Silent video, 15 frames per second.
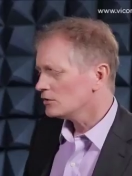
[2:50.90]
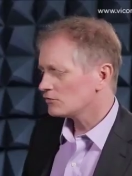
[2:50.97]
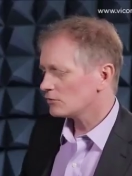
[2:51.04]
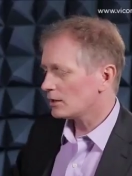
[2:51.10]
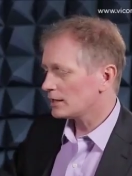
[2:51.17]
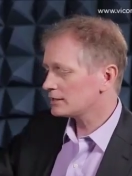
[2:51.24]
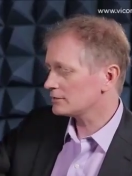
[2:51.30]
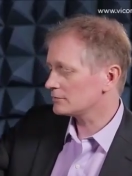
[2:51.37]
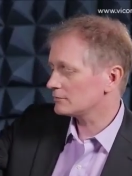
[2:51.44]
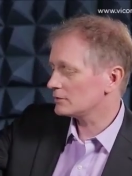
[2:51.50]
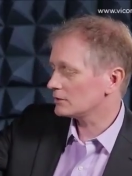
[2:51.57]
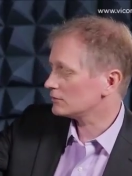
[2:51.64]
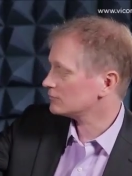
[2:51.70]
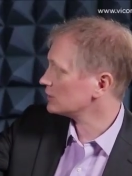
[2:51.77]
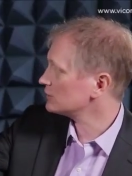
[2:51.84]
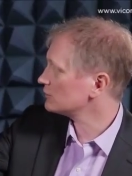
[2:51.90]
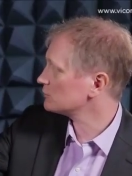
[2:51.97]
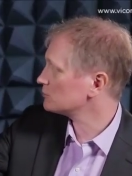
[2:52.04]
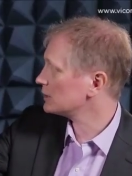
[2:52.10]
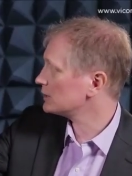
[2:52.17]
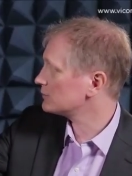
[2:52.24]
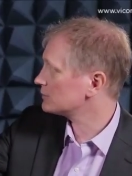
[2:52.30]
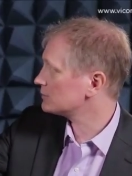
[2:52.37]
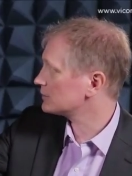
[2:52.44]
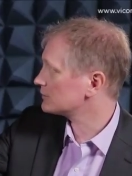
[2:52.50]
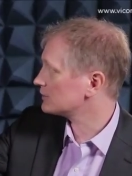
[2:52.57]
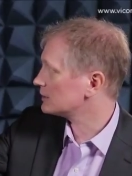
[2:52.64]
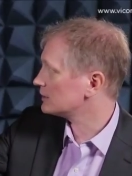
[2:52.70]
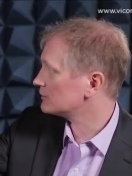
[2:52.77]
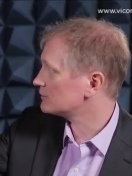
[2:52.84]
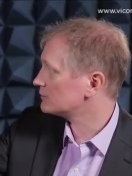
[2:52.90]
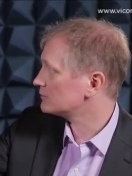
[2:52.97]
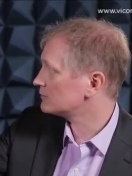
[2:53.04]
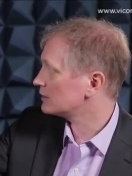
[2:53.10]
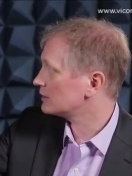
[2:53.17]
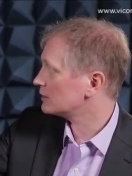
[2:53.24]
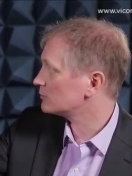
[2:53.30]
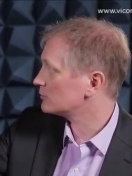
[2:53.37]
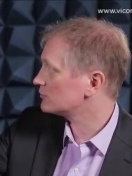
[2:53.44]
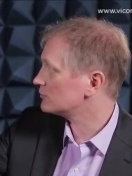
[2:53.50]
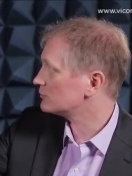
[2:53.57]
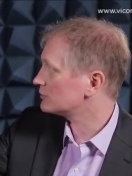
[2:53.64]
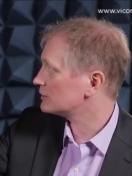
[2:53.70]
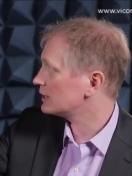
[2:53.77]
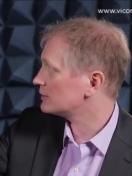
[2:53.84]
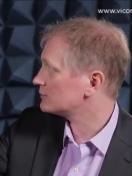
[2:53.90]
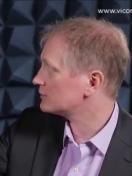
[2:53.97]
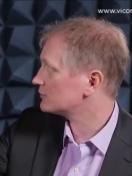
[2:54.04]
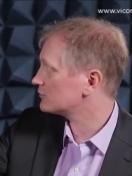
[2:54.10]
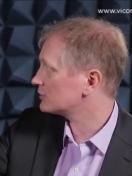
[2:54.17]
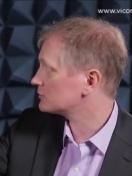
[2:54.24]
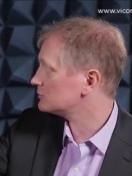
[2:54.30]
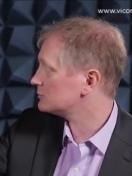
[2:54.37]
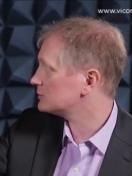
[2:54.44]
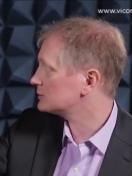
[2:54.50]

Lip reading: So I can, if I just play with the mixer here, let's say I reduce the level on channel